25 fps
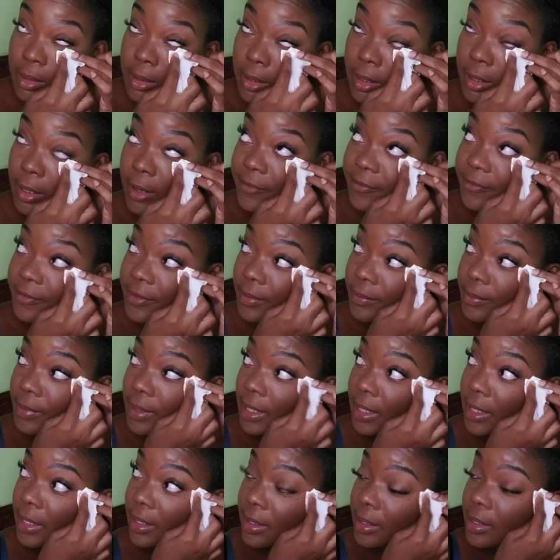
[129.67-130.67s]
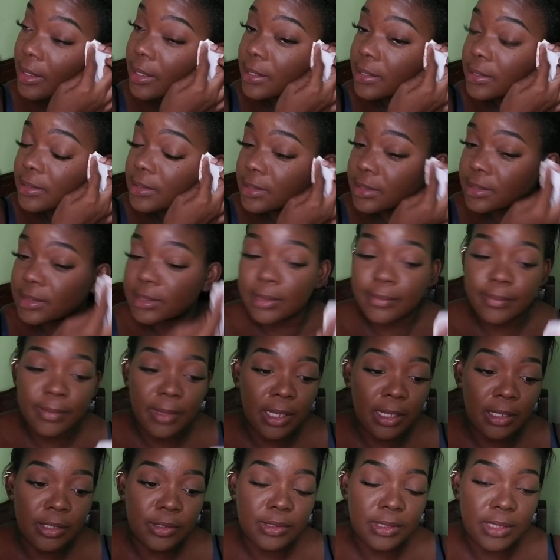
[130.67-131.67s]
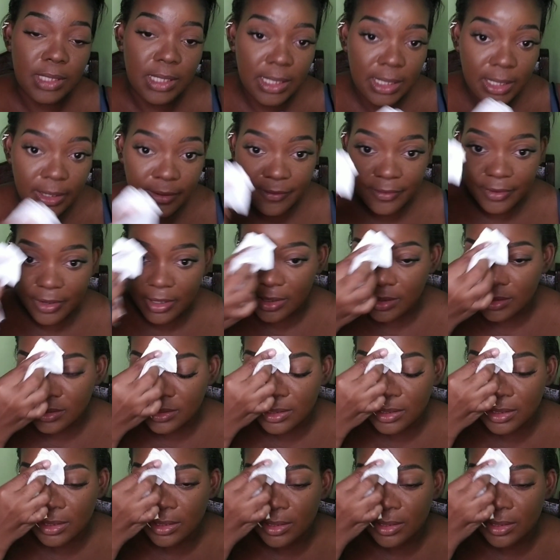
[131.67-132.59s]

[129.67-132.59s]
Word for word: come from here into something totally different.